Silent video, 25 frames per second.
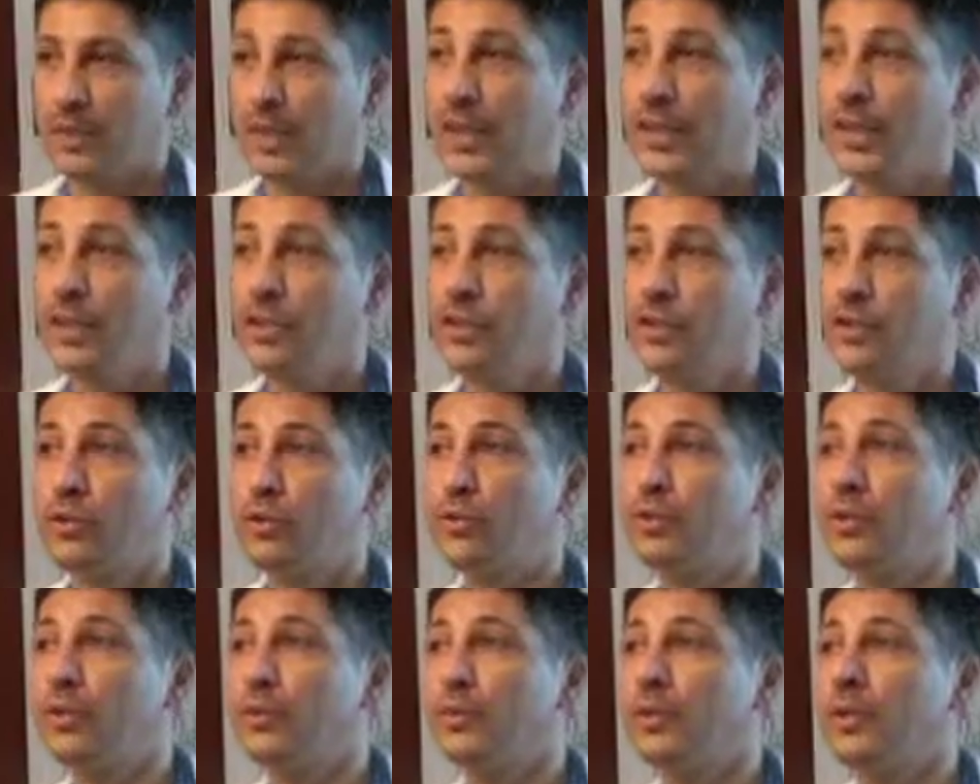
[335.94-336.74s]
Each
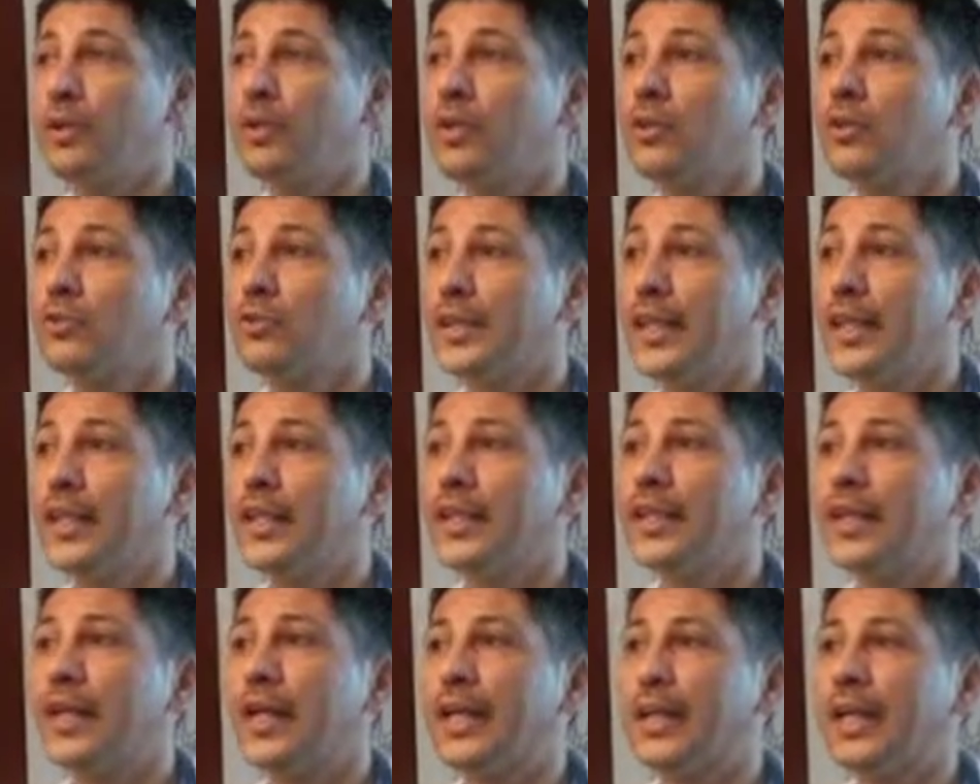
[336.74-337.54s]
tube
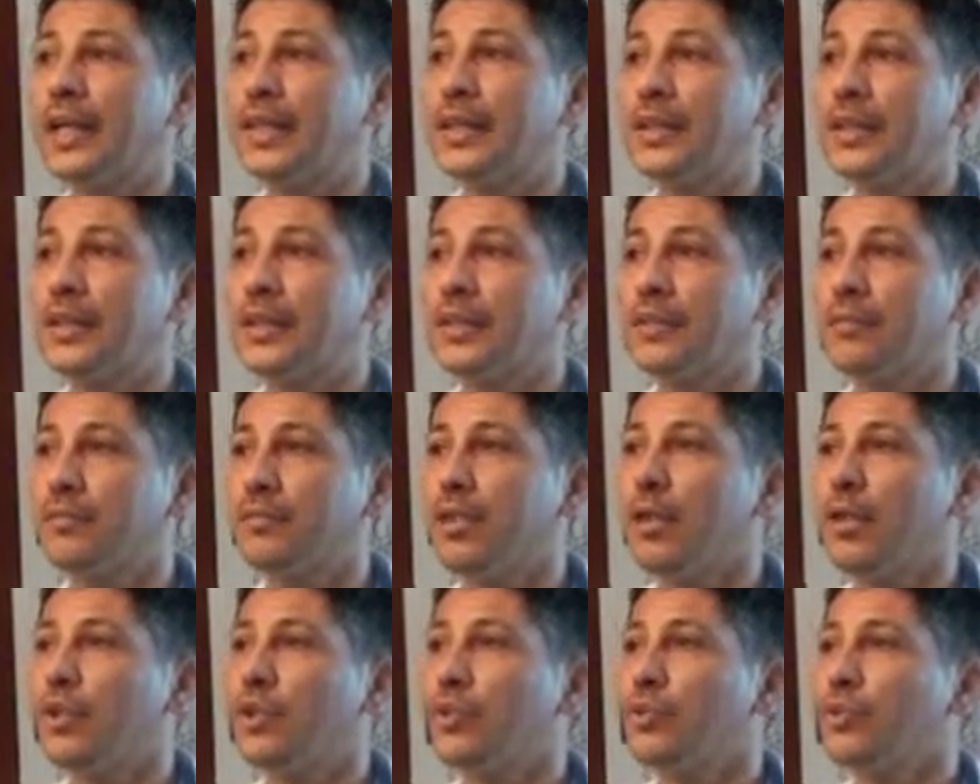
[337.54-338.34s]
containing an additive
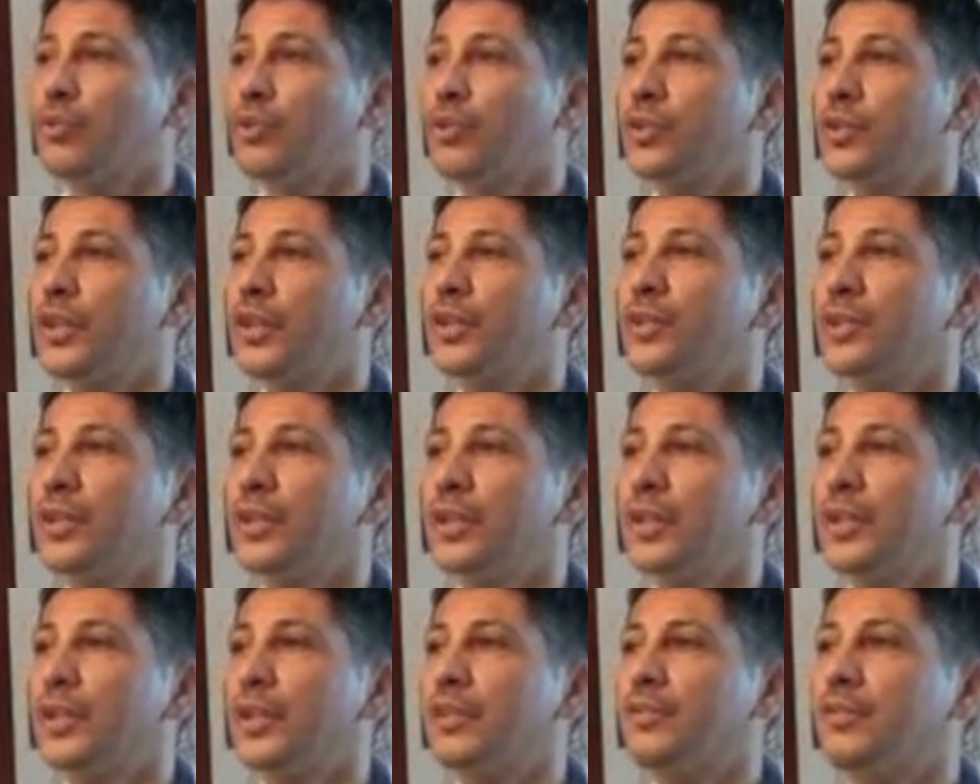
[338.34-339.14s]
should be
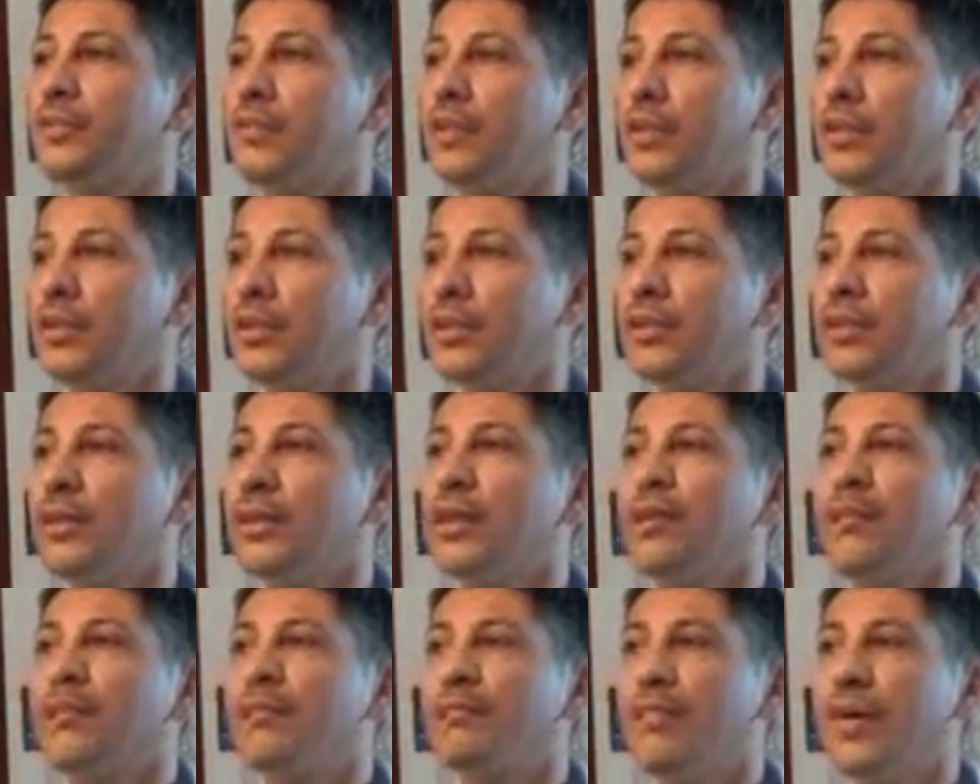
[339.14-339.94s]
gently inverted
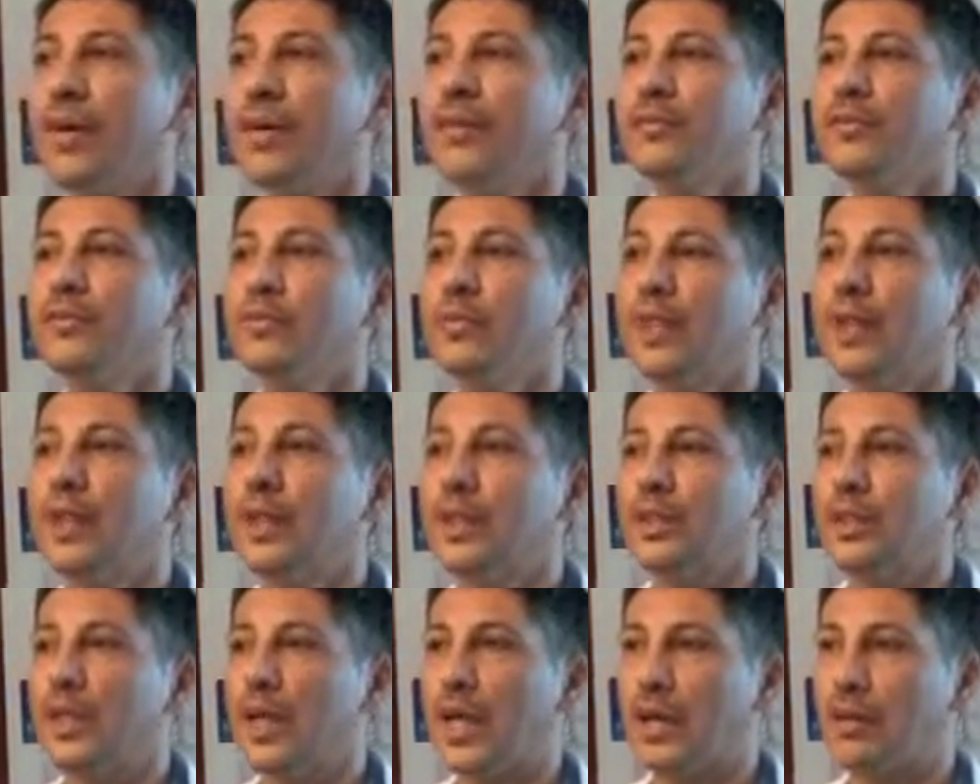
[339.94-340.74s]
5 to
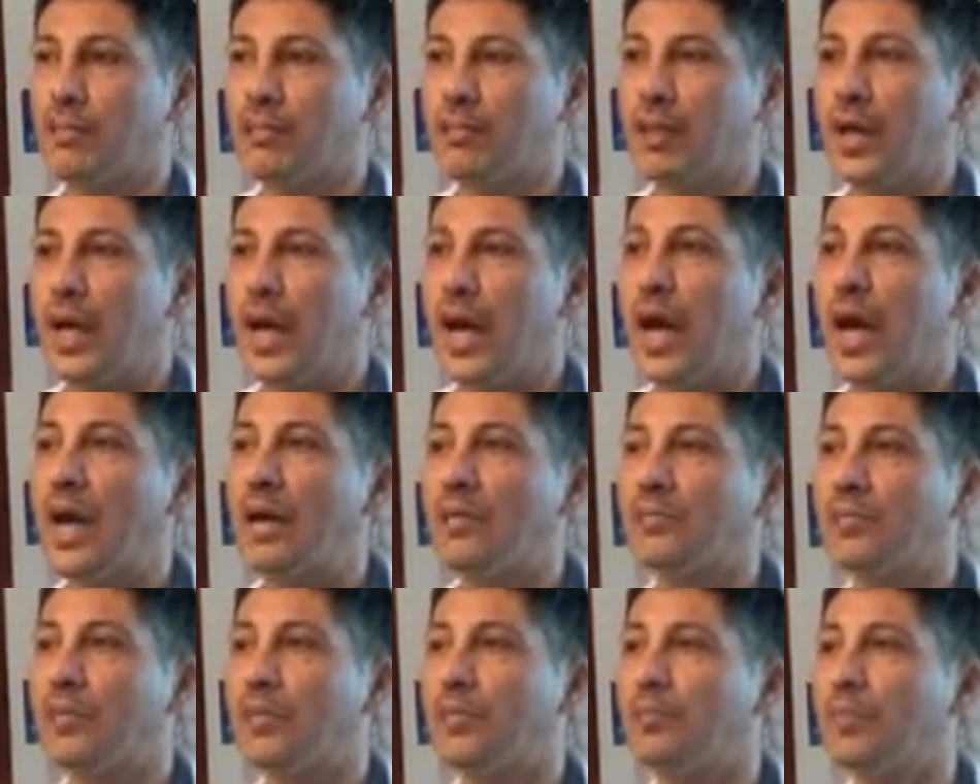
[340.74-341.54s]
8 times
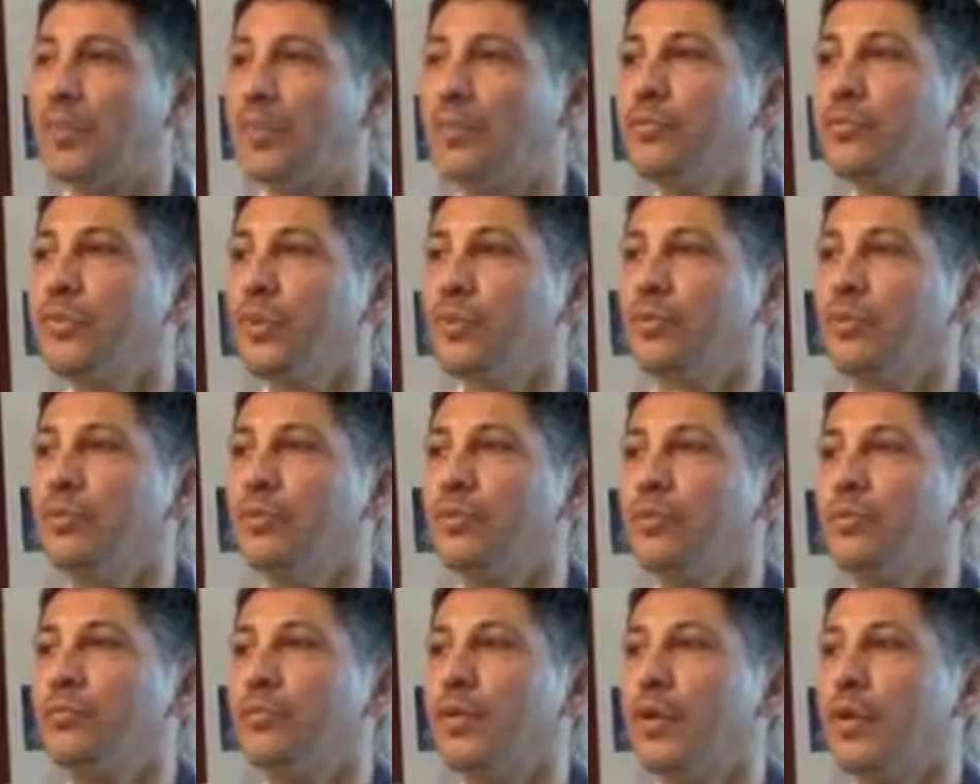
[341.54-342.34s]
after being
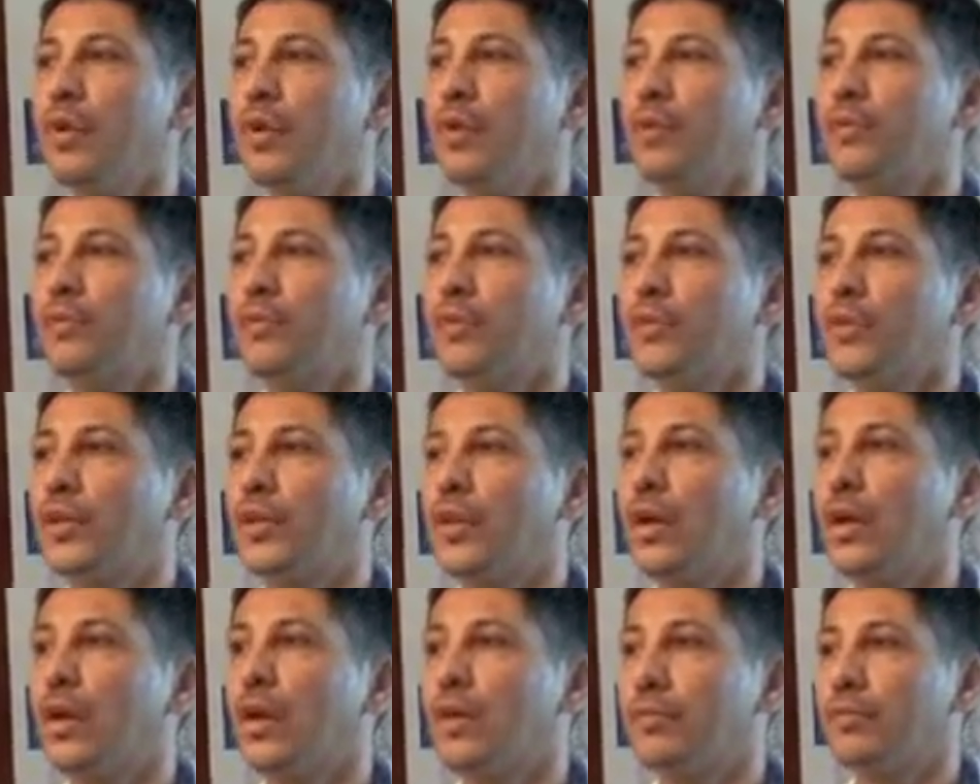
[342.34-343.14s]
removed from the
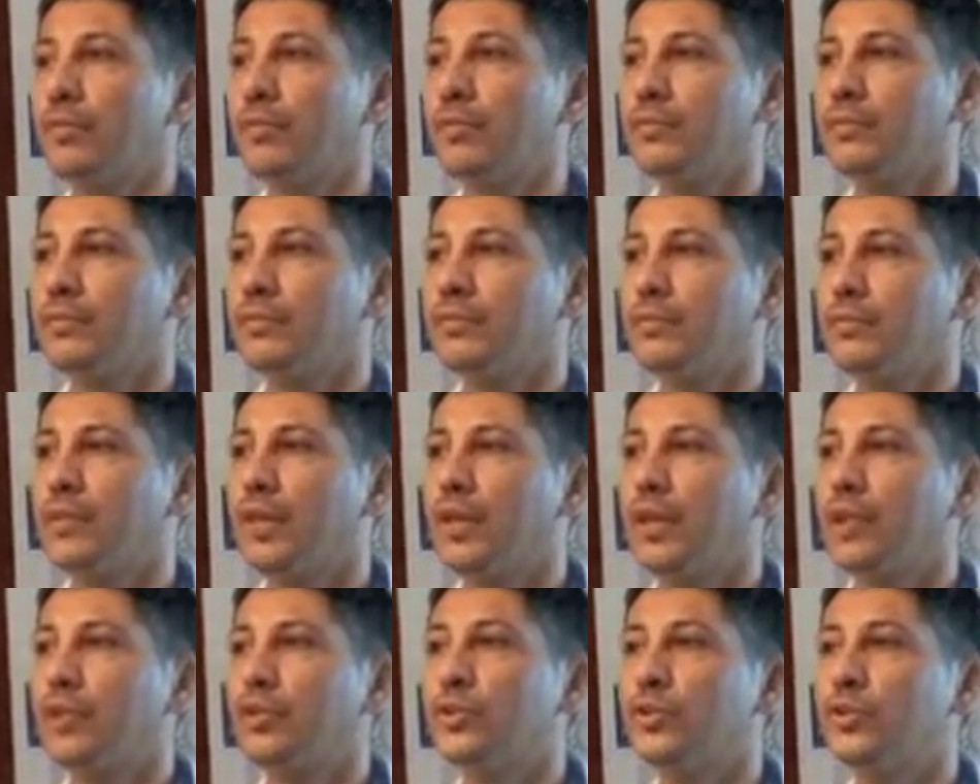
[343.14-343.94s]
heart.
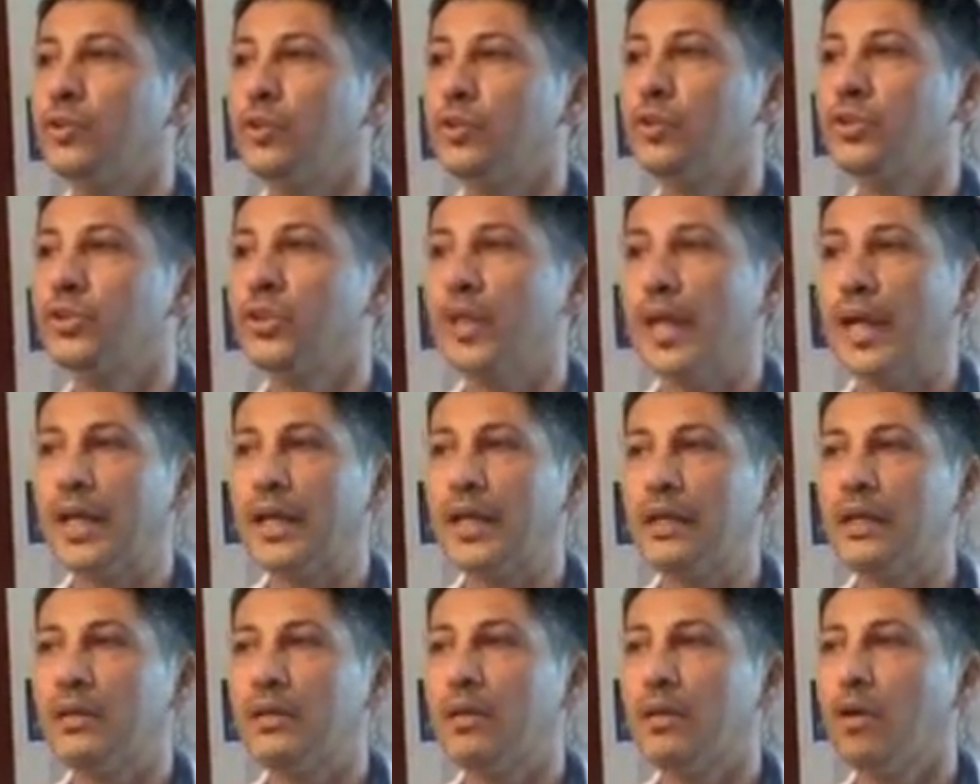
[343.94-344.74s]
Do not
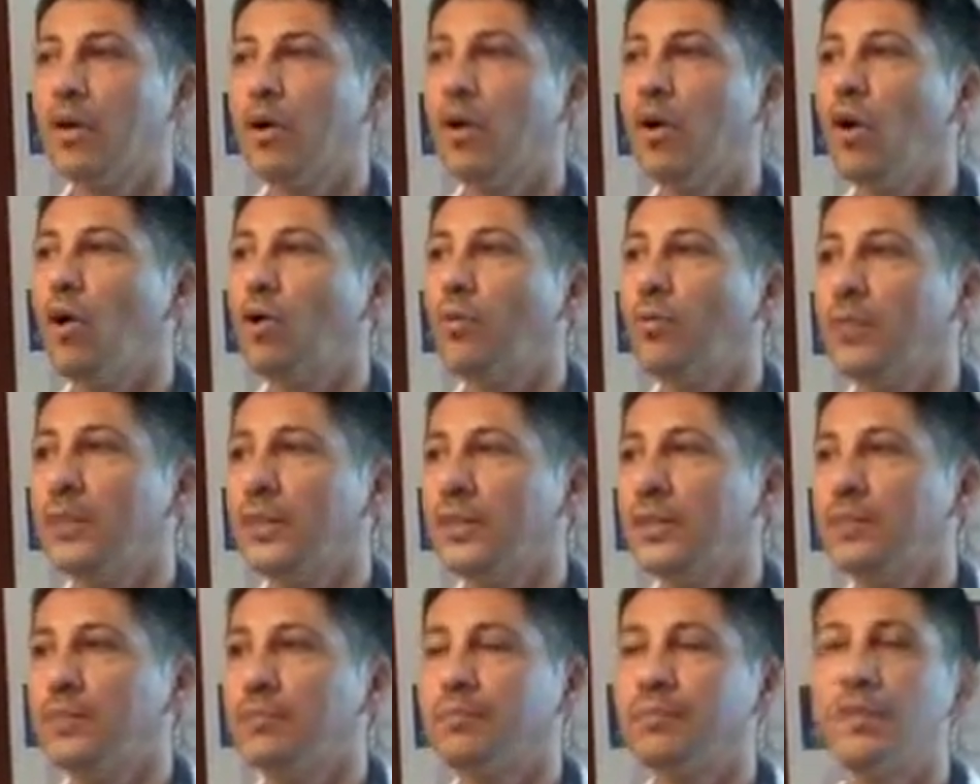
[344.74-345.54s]
shake or
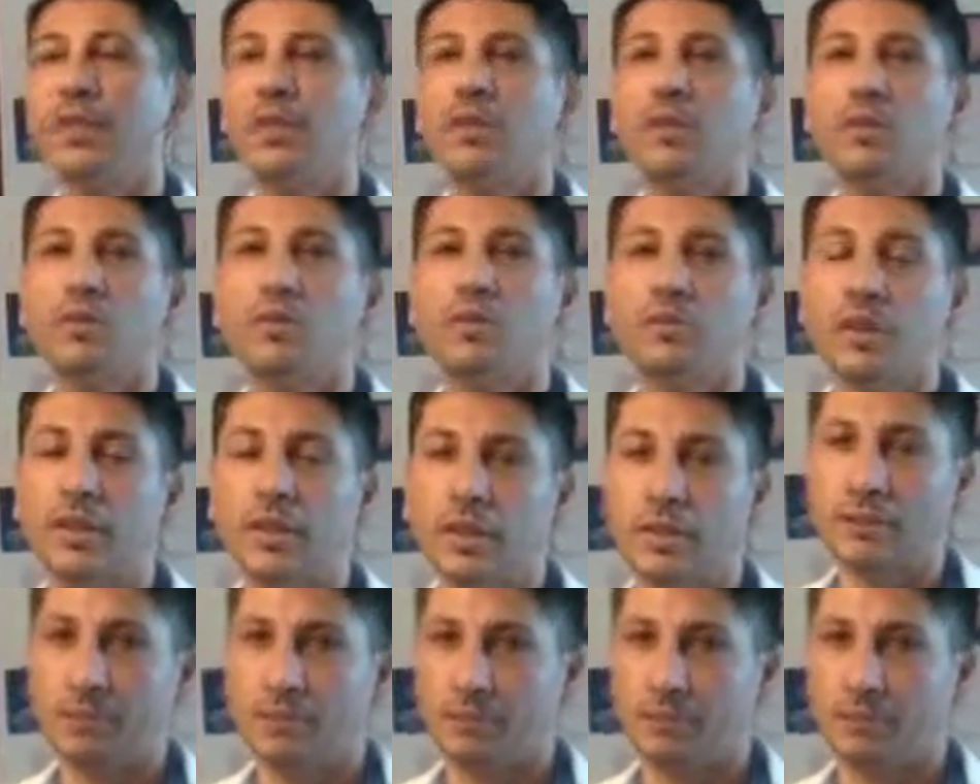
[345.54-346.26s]
mix vigorously.